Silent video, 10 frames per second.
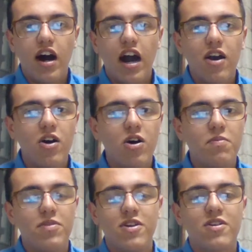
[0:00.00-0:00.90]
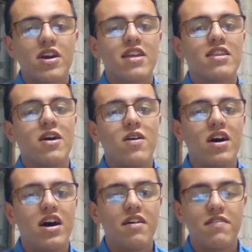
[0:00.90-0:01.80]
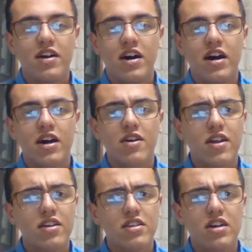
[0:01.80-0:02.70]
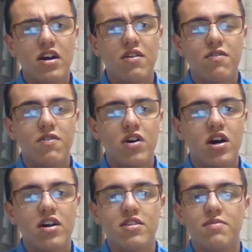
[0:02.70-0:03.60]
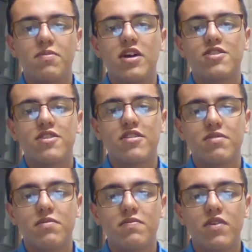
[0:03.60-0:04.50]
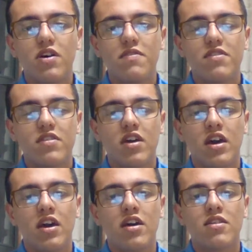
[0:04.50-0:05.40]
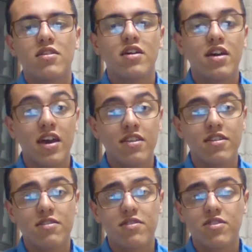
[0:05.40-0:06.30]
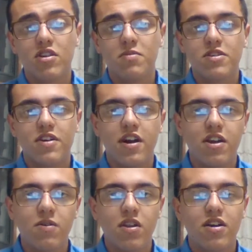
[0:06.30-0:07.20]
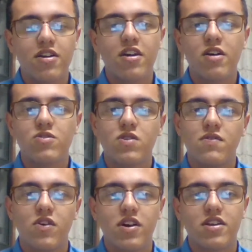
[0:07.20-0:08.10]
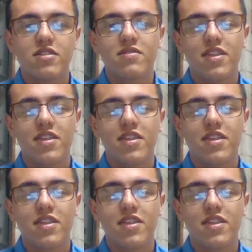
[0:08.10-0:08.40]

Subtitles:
I hope you can now have a good idea of what plagiarism involves, and in this documentary you'll learn how to avoid it.